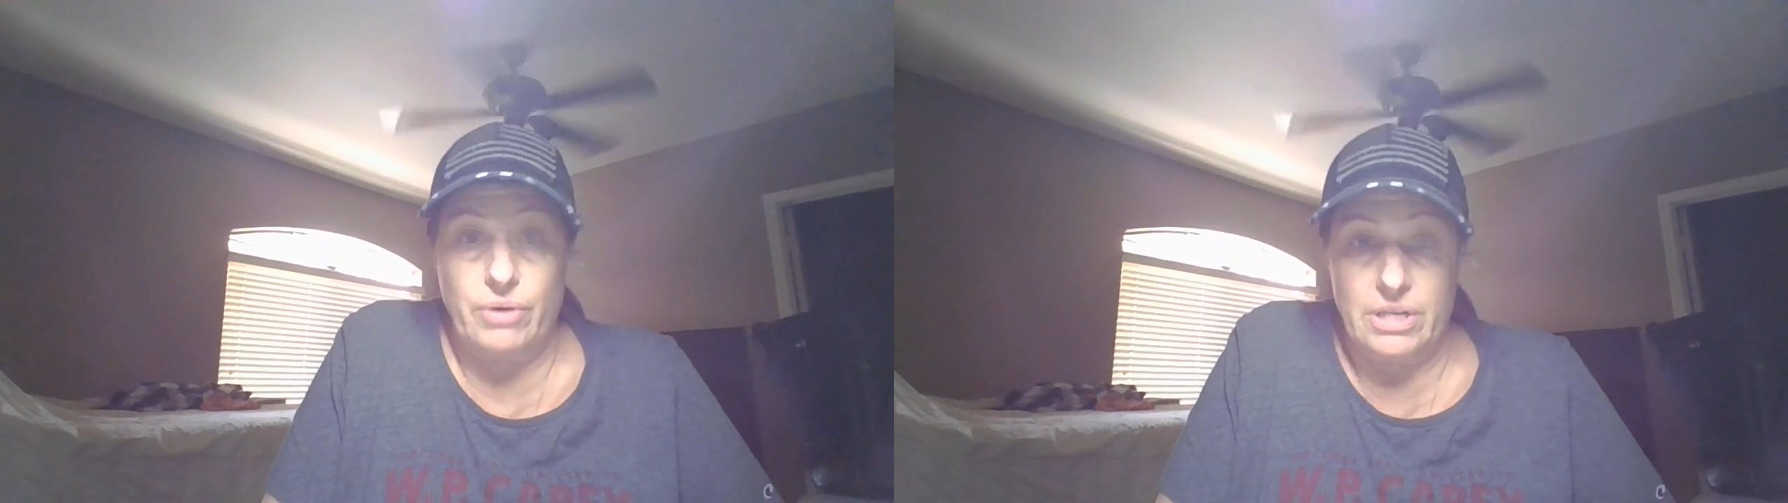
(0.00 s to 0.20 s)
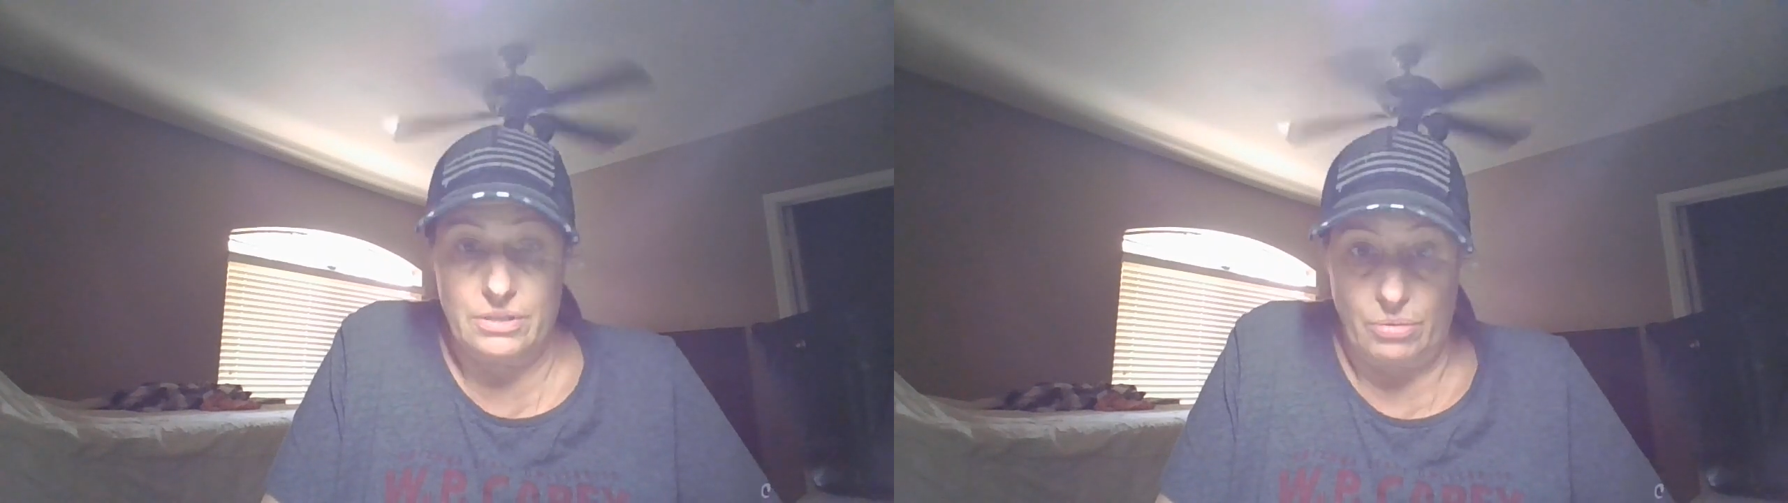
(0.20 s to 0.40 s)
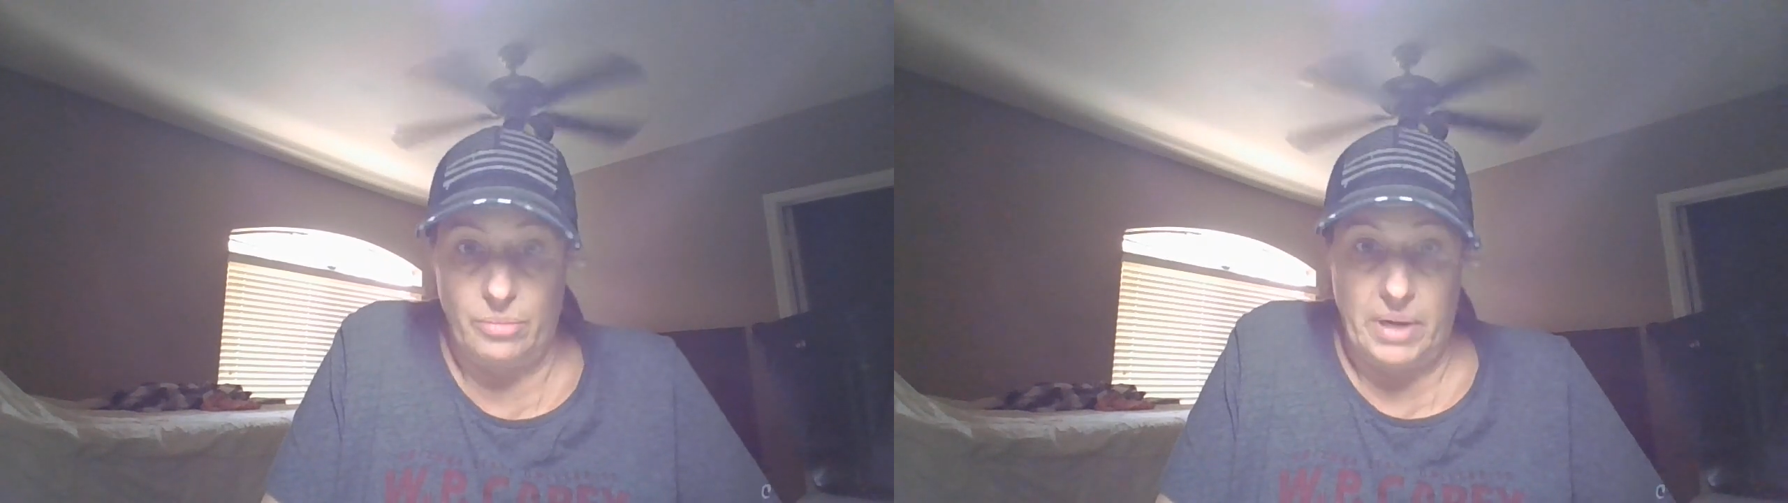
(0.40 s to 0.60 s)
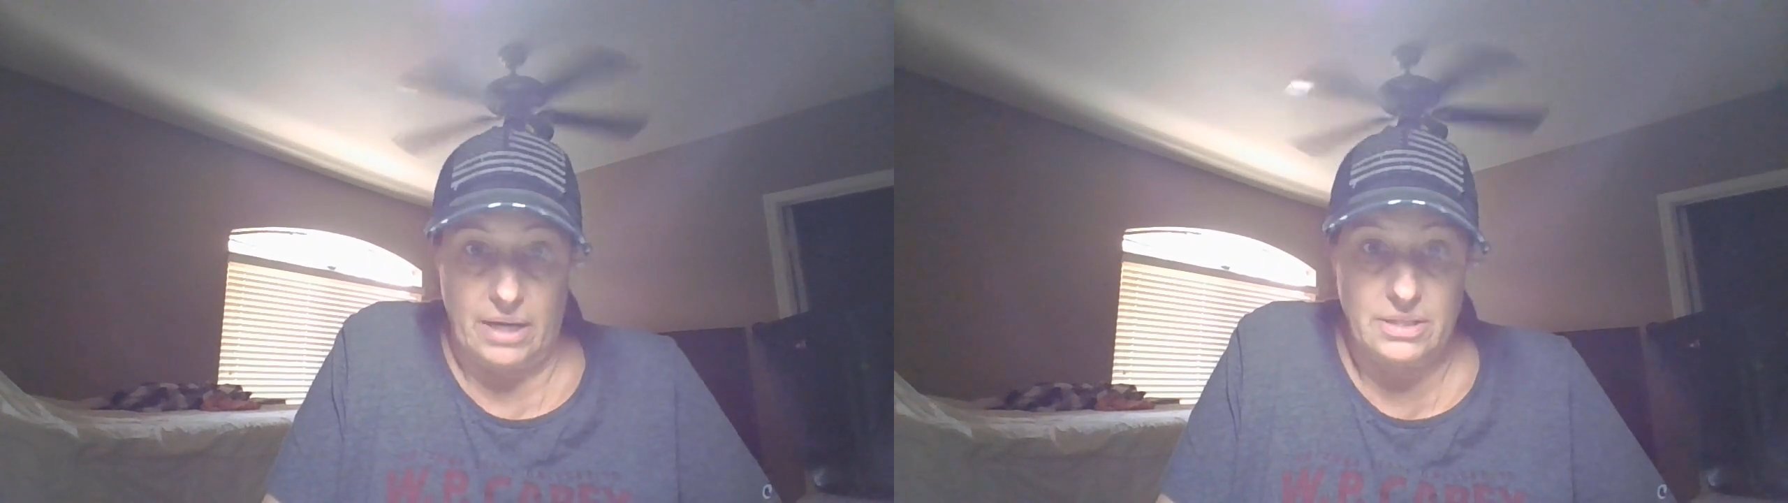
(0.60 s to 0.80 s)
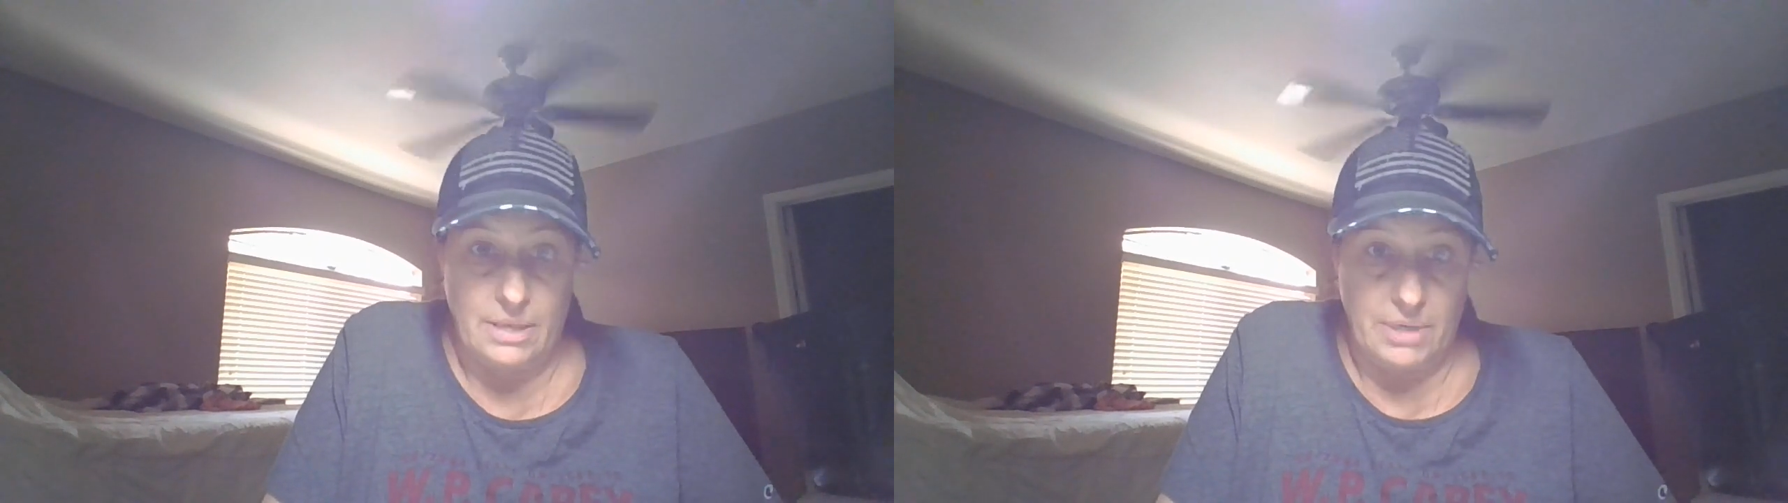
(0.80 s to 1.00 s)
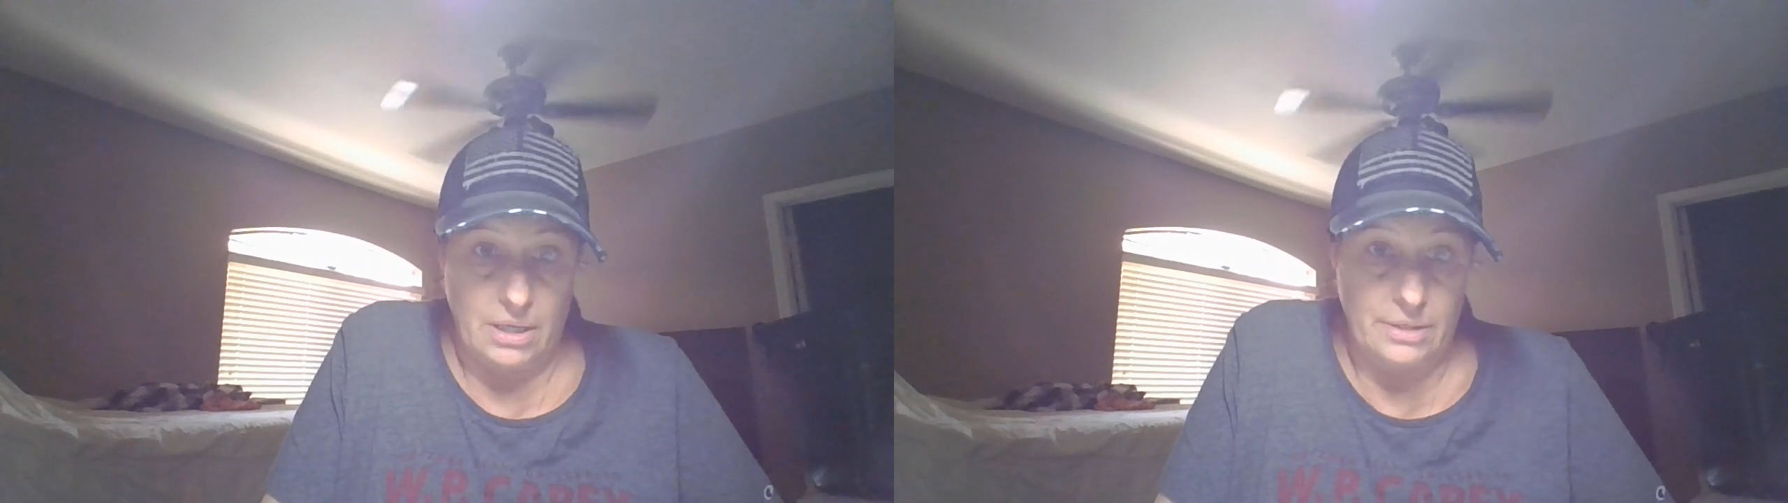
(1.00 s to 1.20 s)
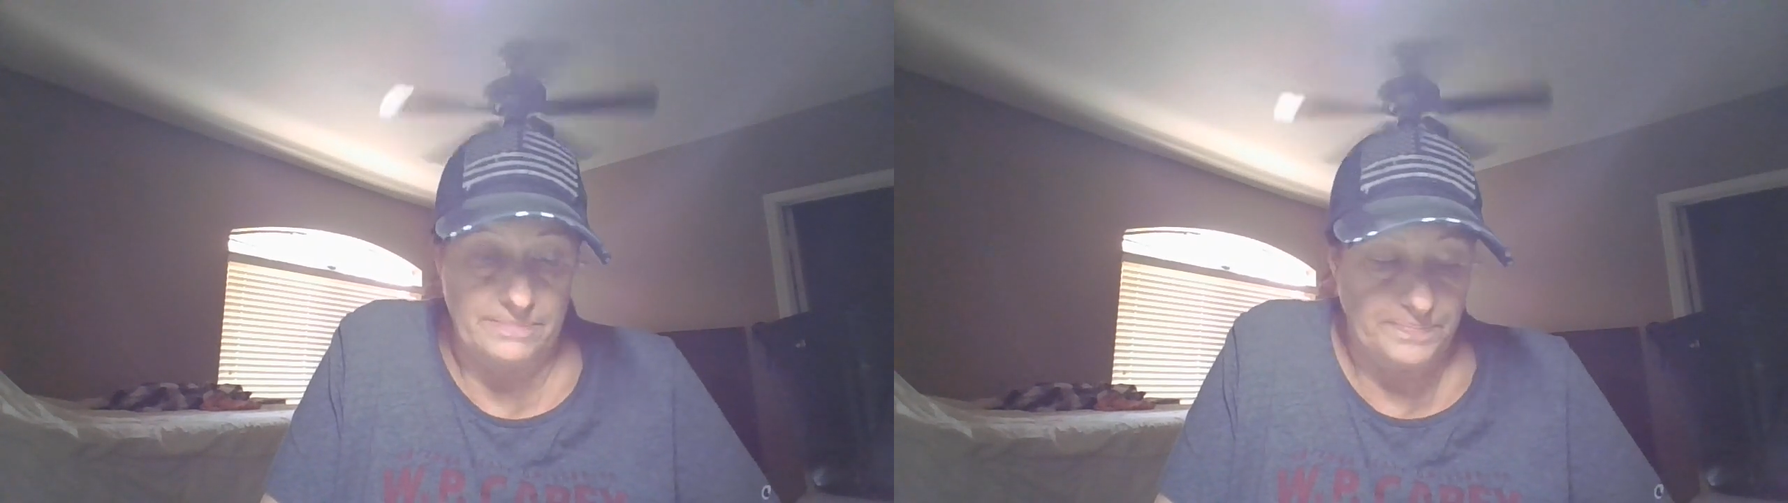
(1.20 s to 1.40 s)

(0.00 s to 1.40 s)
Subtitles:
into a pandemic.